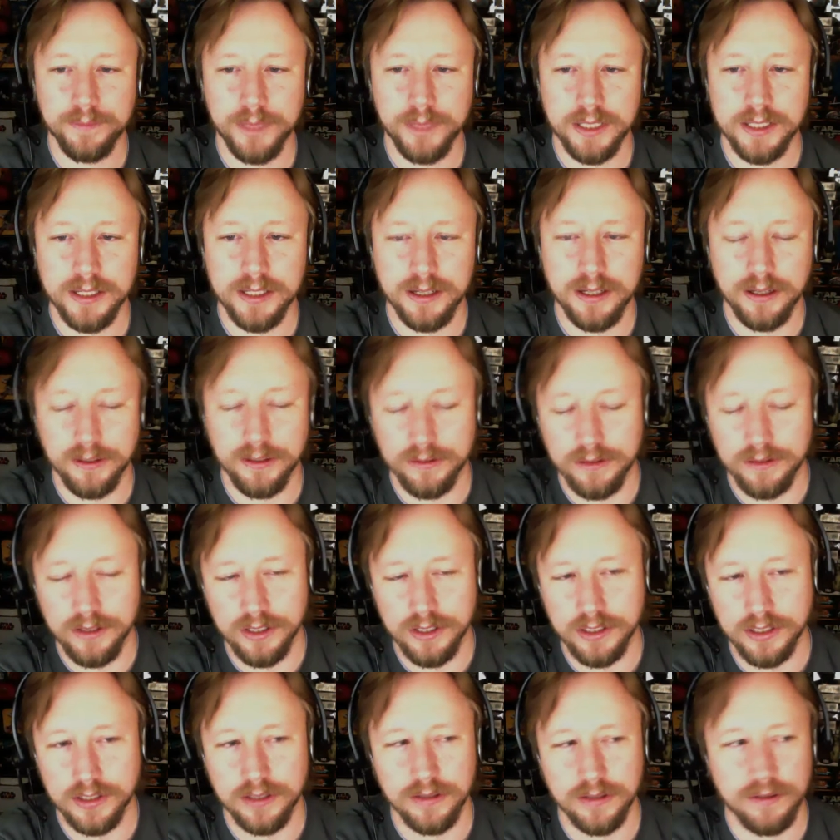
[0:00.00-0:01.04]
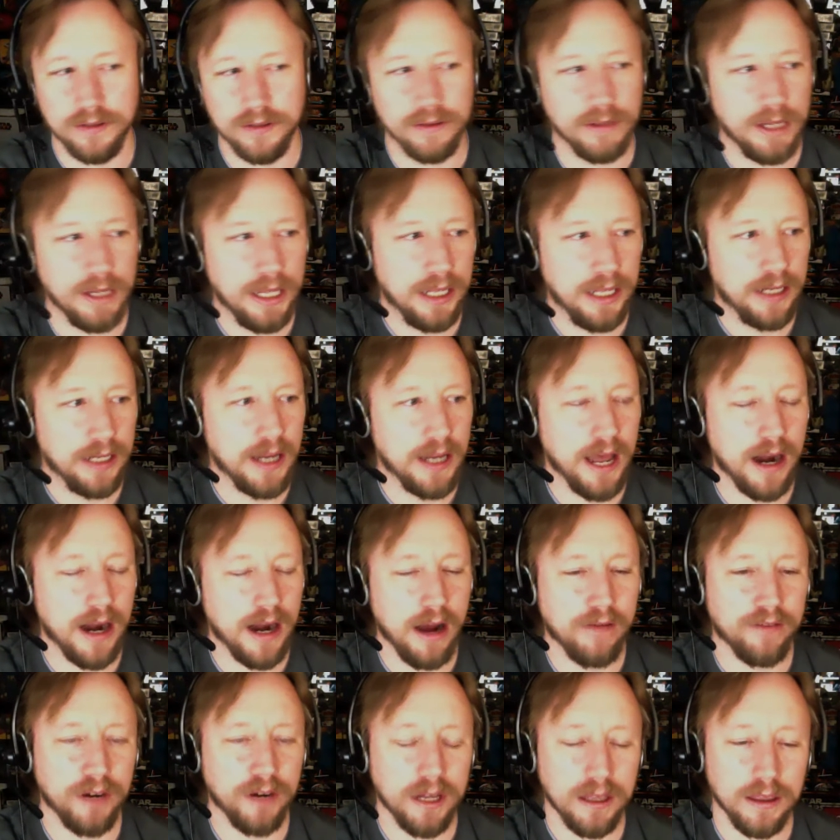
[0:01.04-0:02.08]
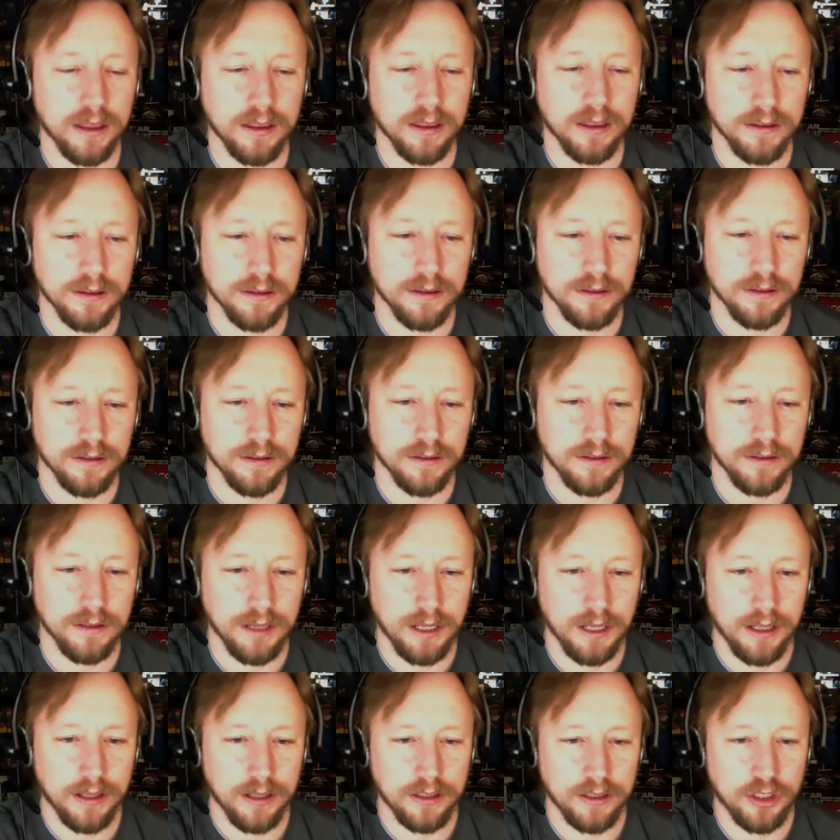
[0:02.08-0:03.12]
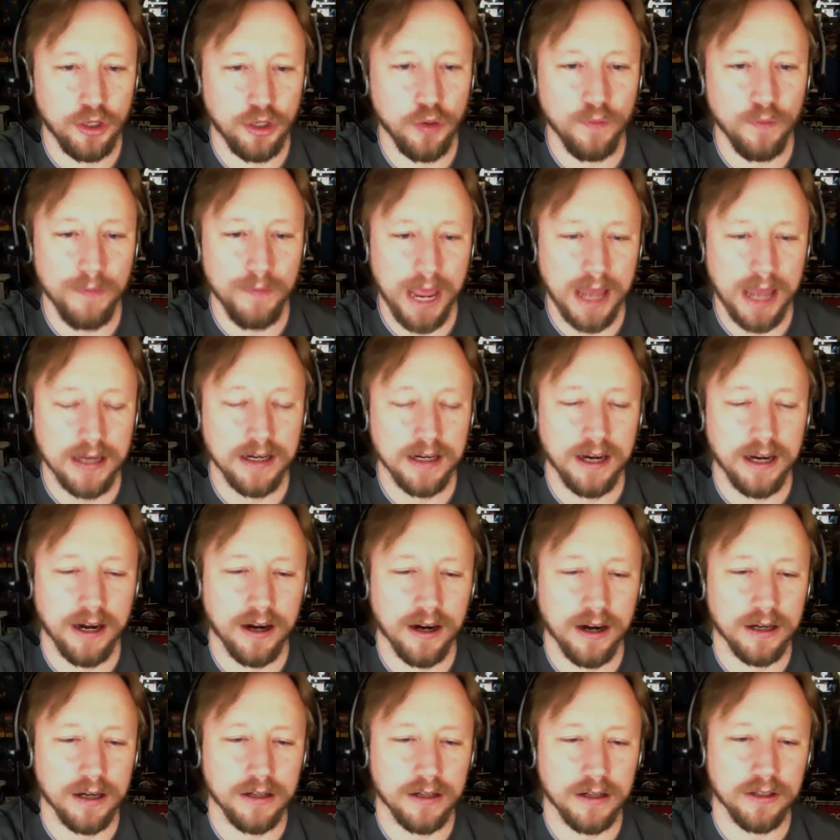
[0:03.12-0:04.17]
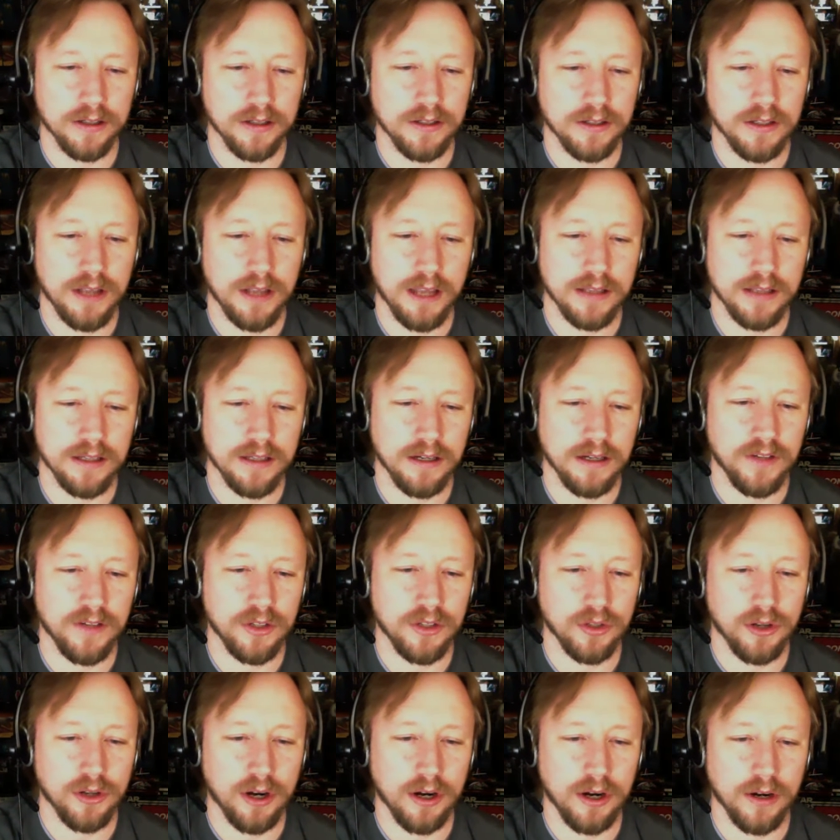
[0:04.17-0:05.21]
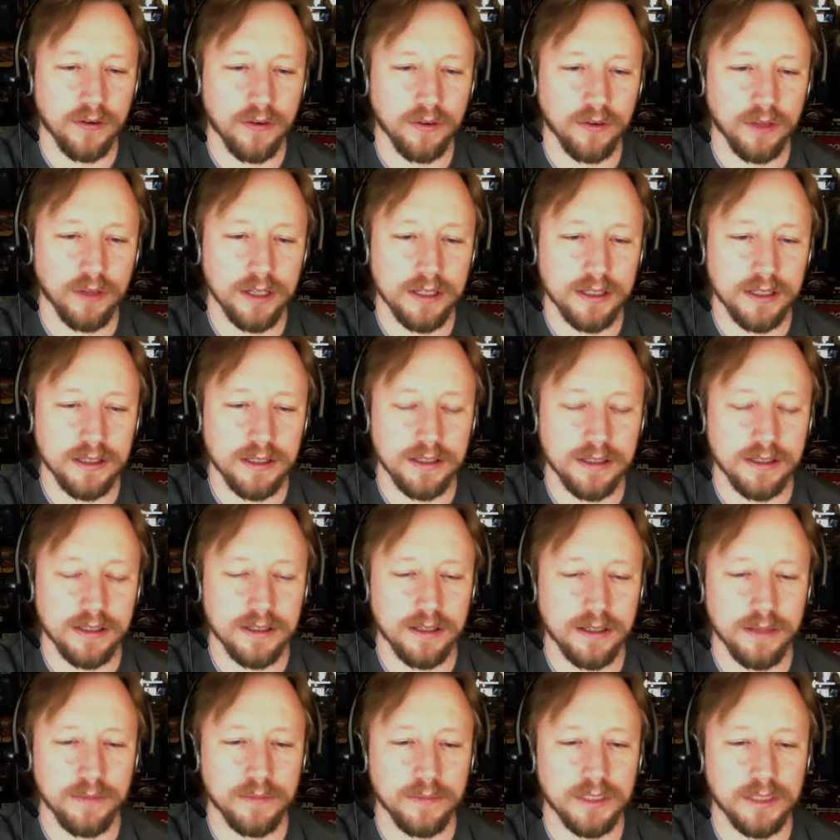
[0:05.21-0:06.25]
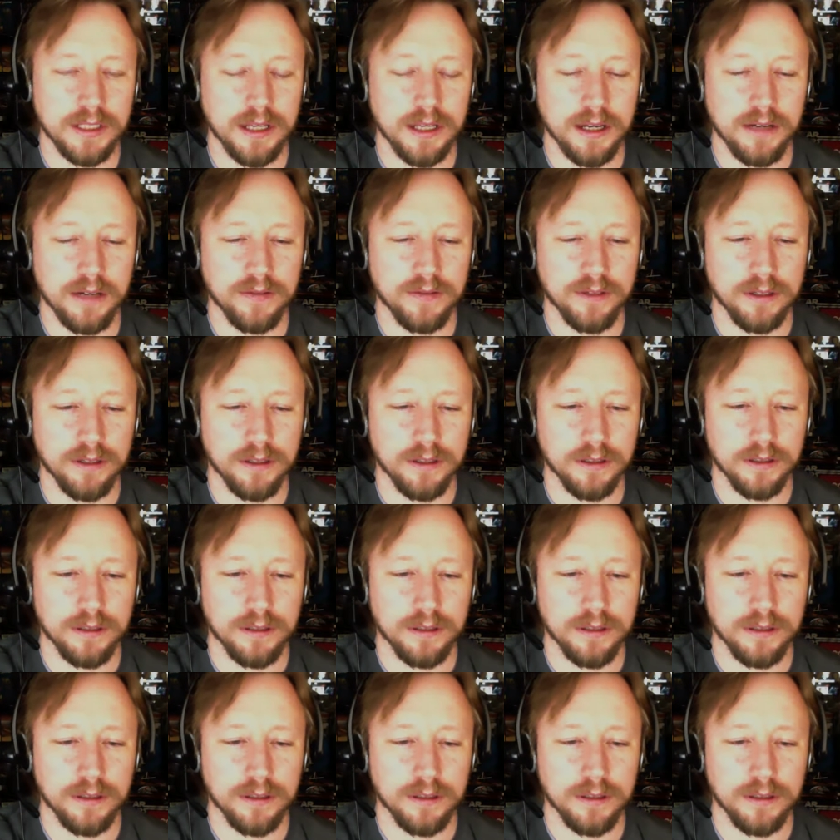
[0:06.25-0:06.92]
still, just not offering 2 main characters as individual carded releases seems kind of a